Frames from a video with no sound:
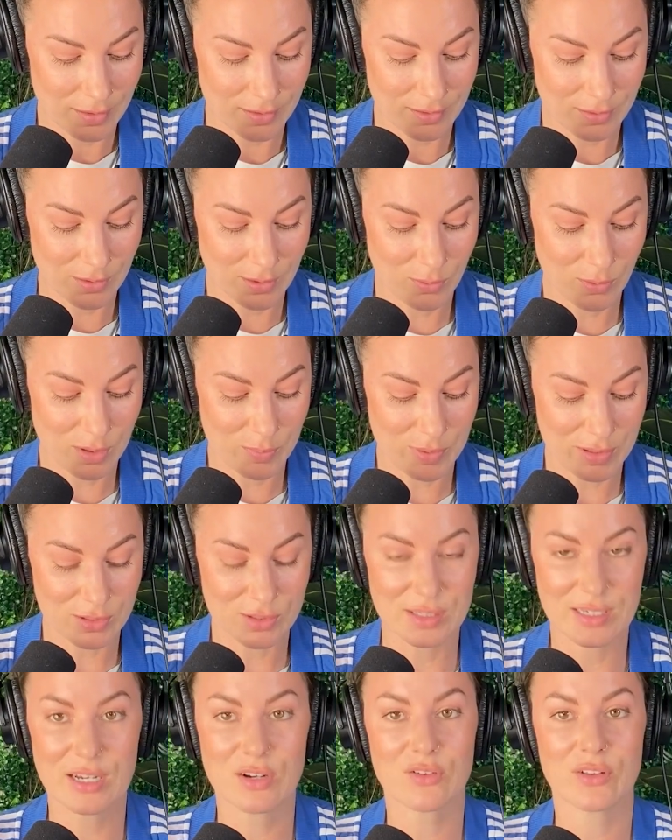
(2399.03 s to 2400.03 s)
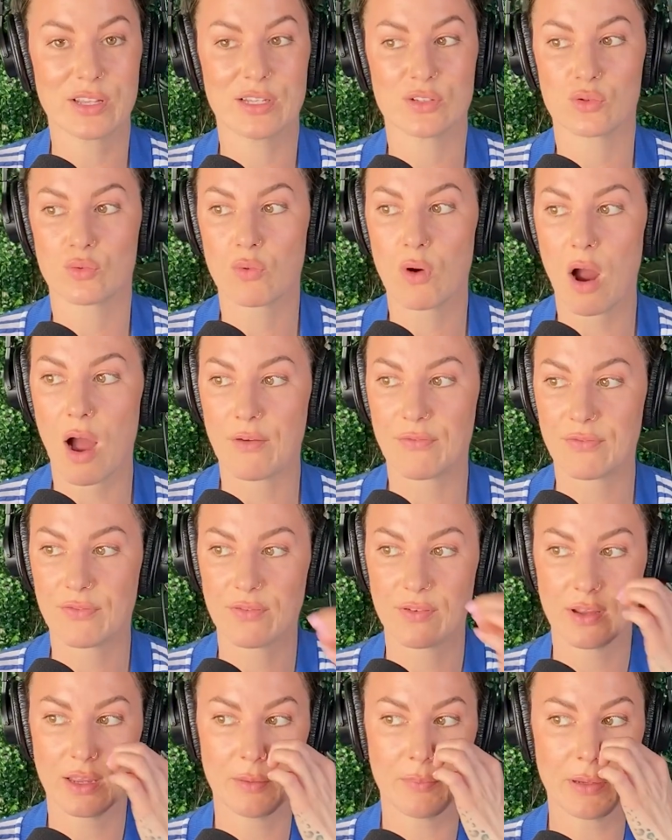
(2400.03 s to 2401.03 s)
It wouldn't be nearly as
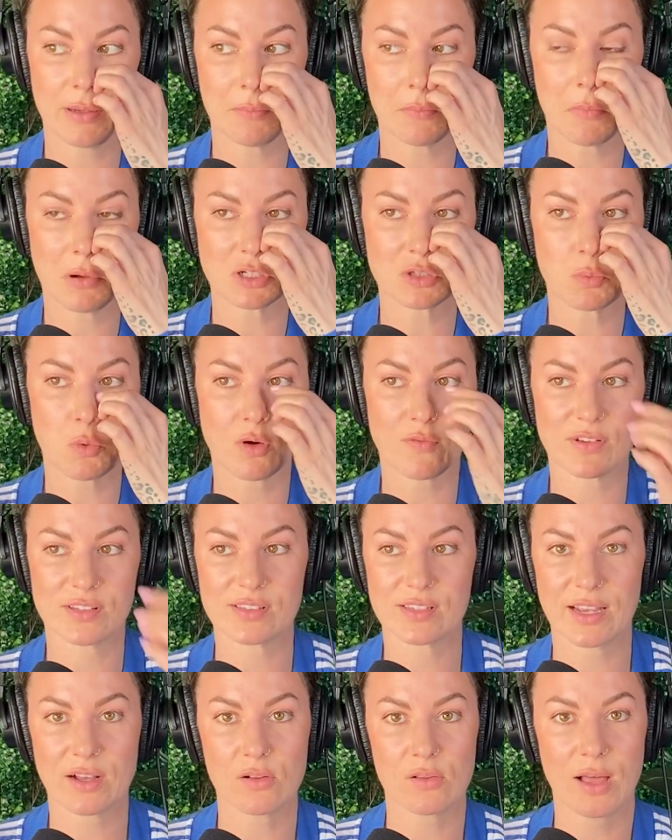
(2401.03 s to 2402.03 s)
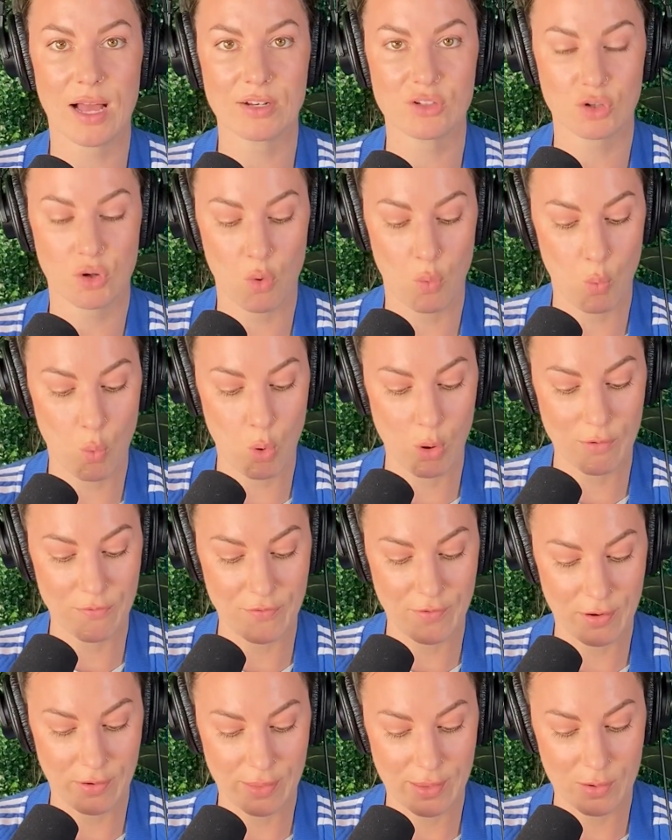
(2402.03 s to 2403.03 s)
rough. It'd be much more of a psychological
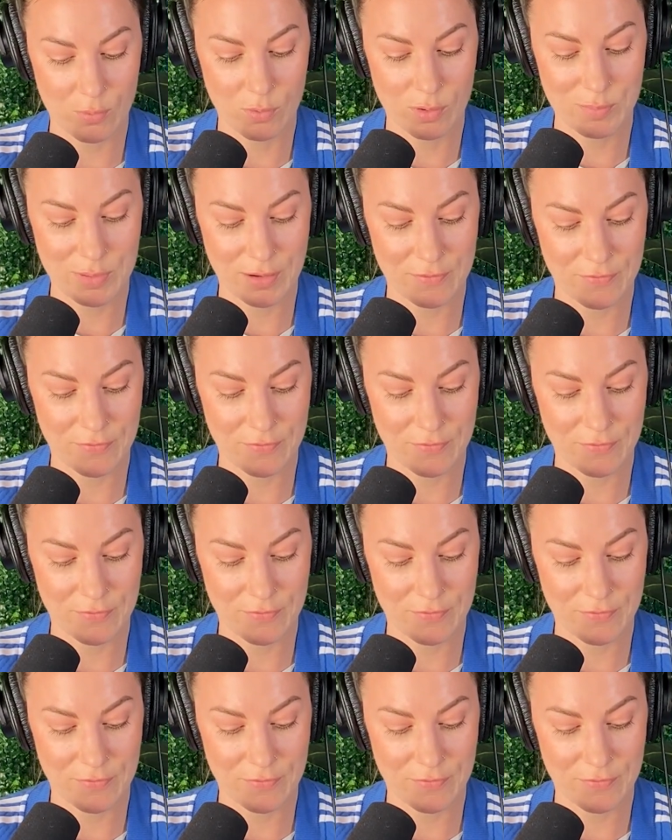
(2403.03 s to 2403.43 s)
warfare than it would be a